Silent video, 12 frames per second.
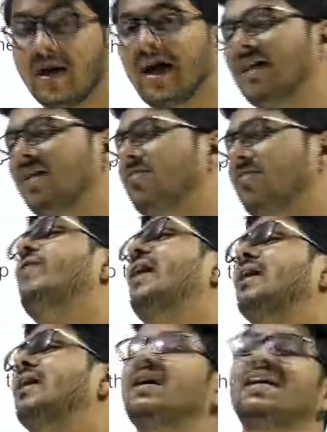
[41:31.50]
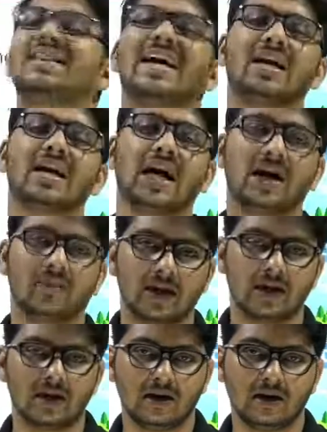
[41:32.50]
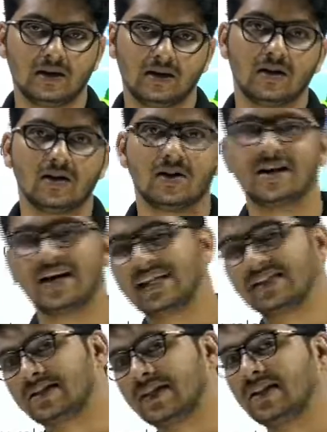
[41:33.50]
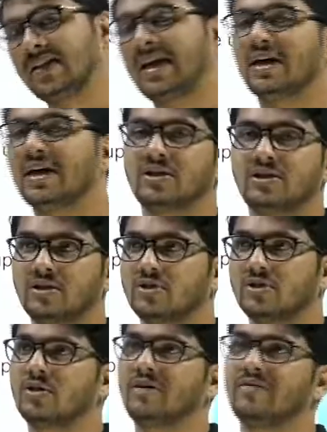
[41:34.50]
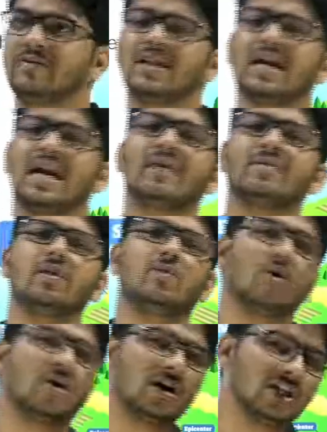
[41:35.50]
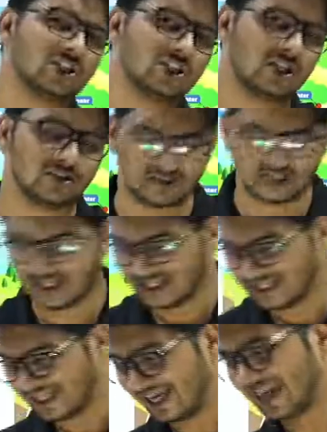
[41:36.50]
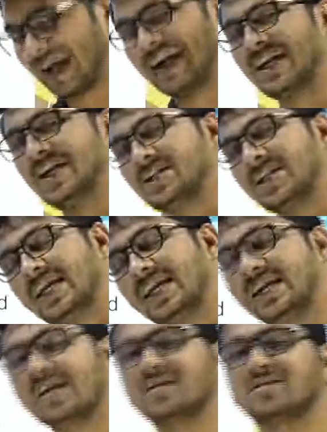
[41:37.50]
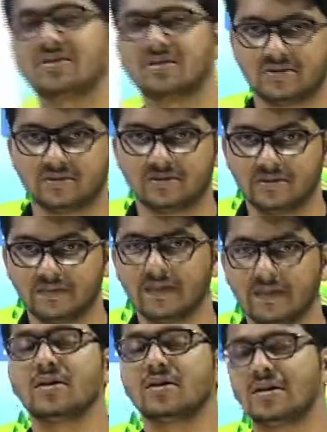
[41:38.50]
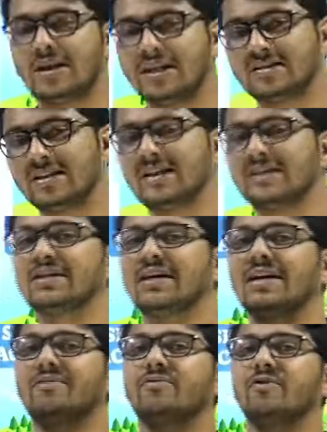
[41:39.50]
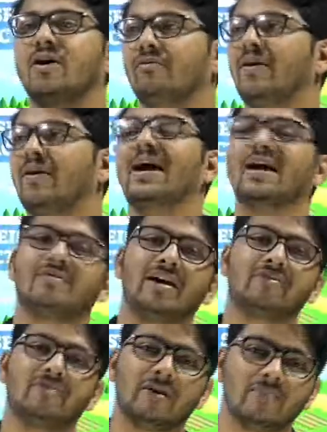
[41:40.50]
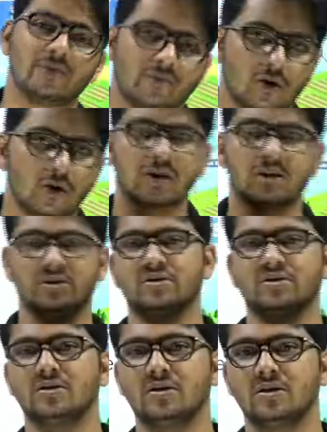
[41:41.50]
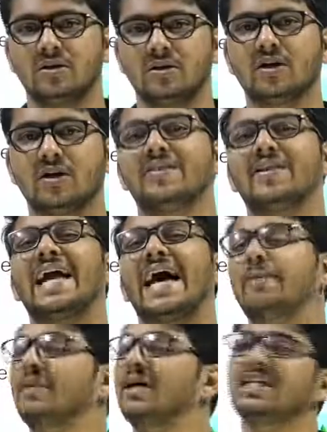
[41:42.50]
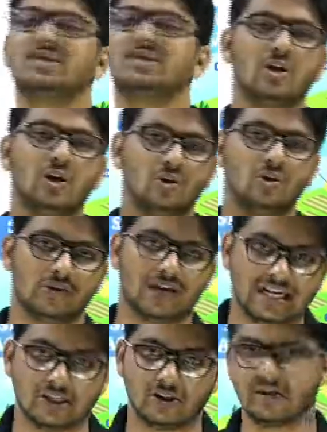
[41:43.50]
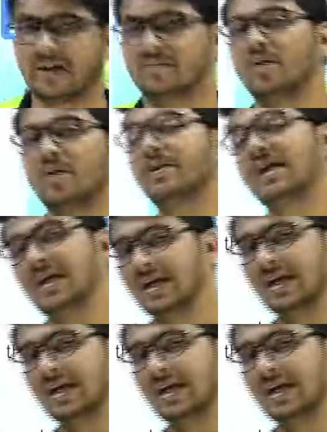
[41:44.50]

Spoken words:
And the farther they travel, lesser the energy. So if they travel more distance, their energy decreases. That is the reason if you are far away from the focus, then the damage due to an earthquake will be